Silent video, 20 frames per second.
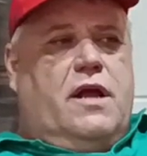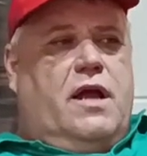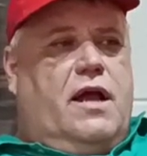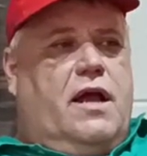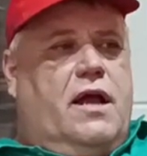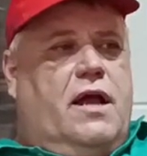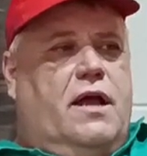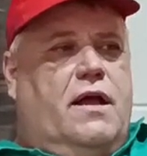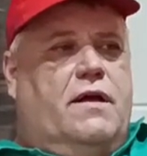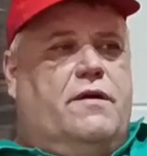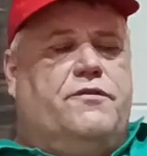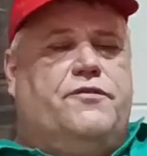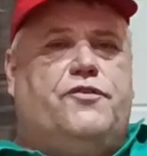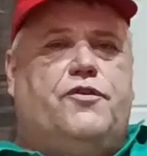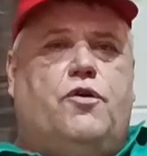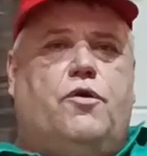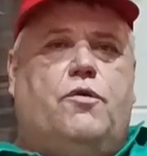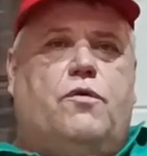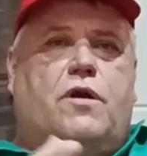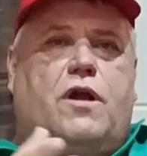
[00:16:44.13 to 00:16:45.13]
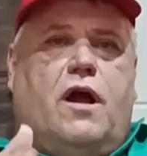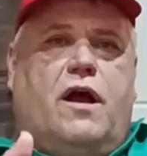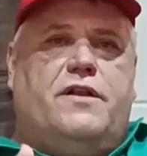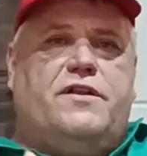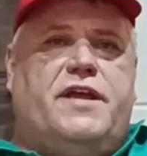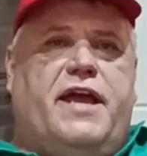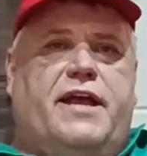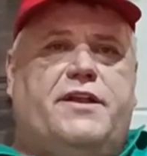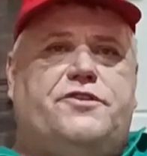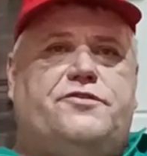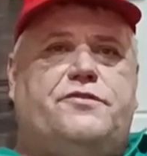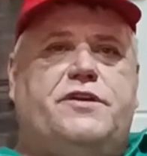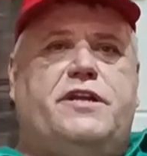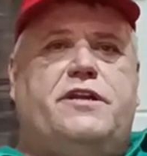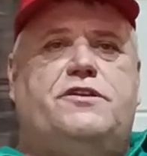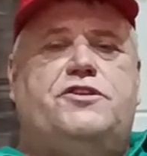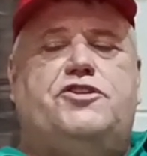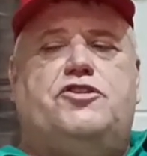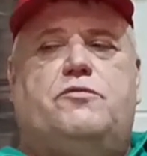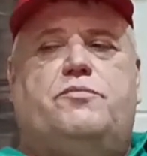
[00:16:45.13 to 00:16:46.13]
Uh, so contact
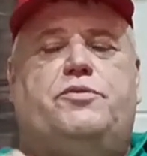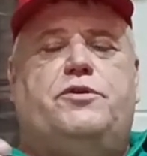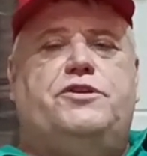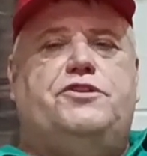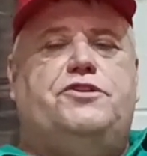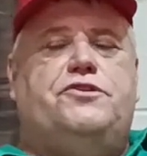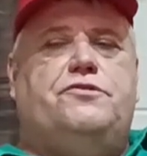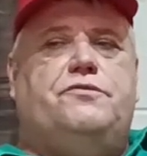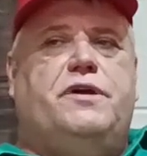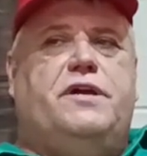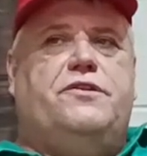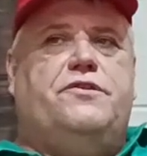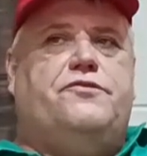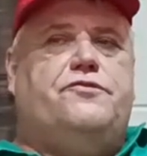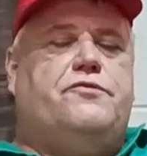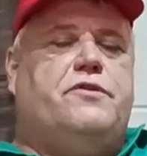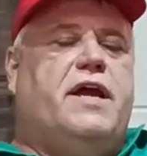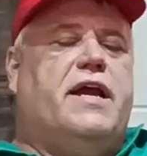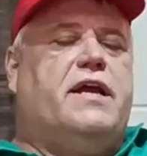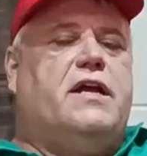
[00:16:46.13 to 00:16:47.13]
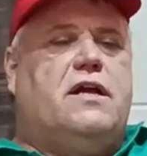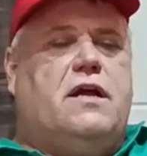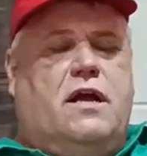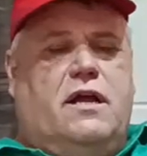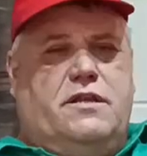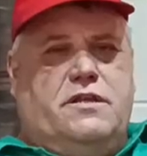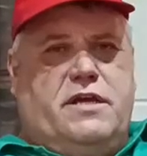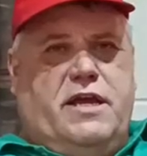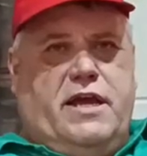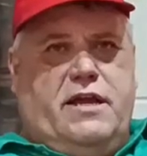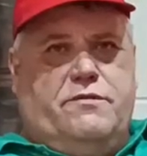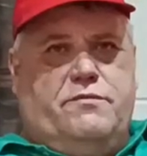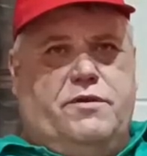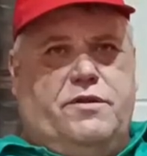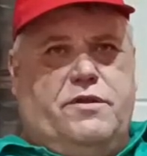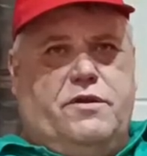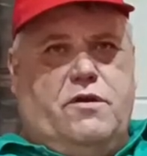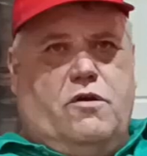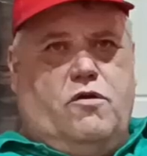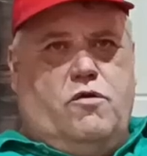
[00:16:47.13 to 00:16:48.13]
Trina. She'll put you in direct contact
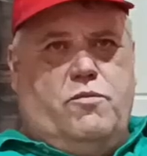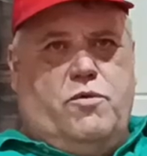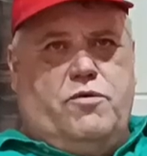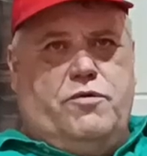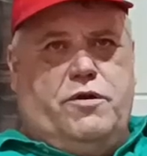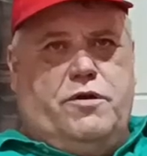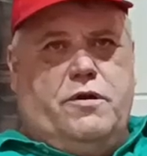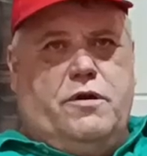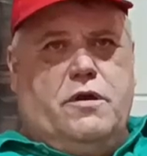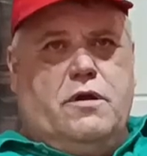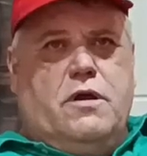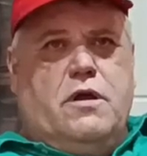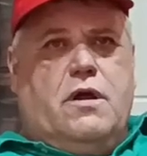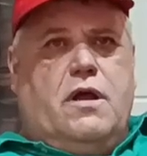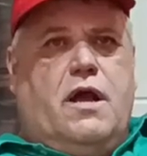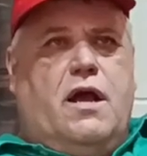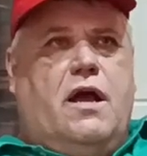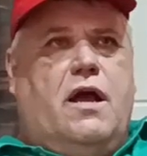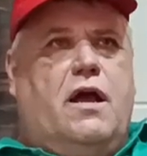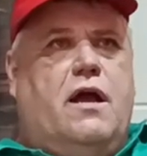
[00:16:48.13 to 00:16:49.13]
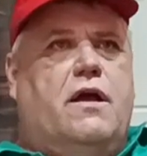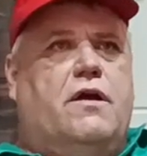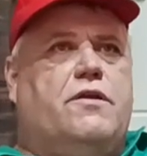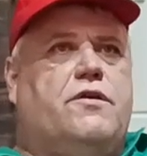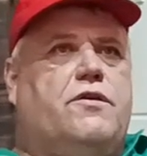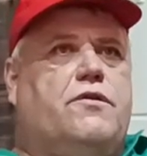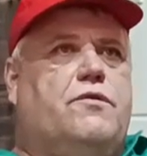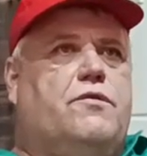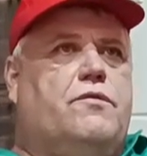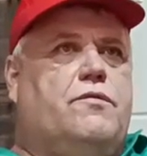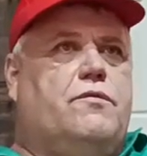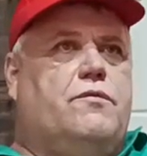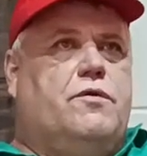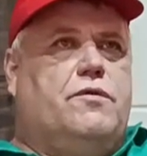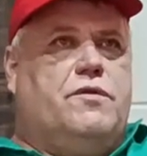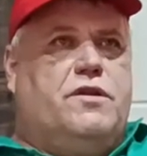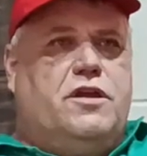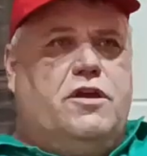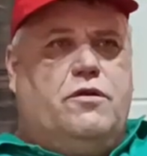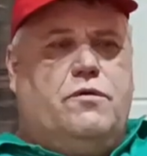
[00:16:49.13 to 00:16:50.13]
with the homeowner. Uh, you
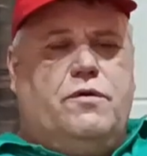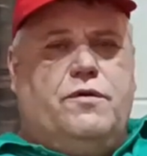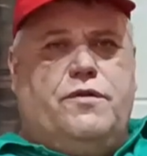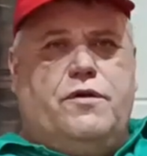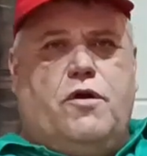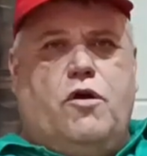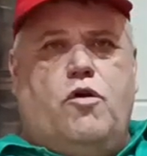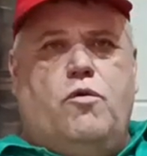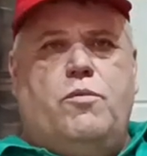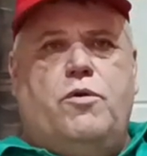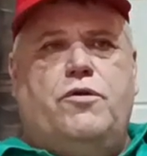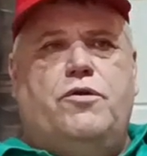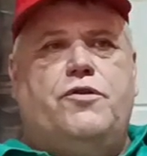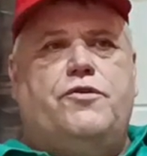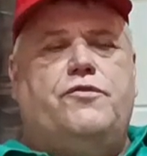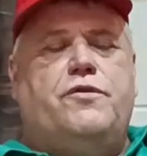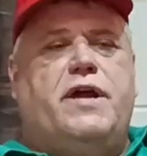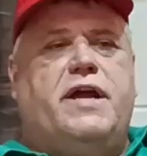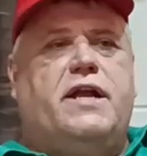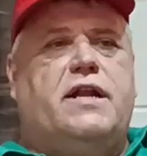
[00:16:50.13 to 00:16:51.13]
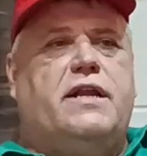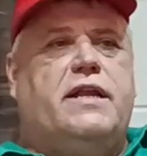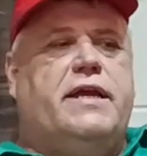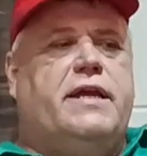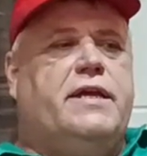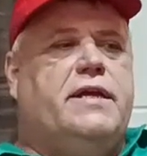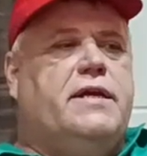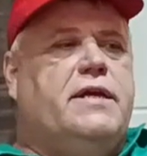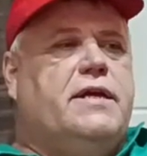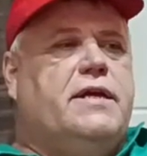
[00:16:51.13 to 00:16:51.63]
will deal with the homeowner directly.